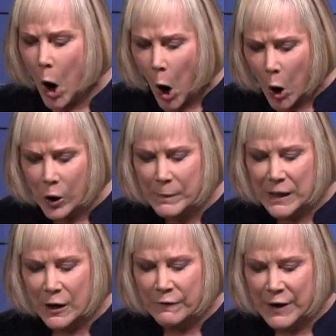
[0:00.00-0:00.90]

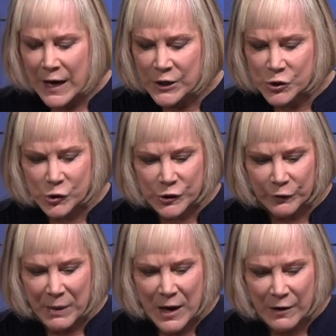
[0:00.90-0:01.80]
army of angels
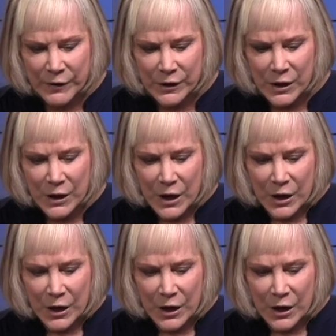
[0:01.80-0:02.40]
from heaven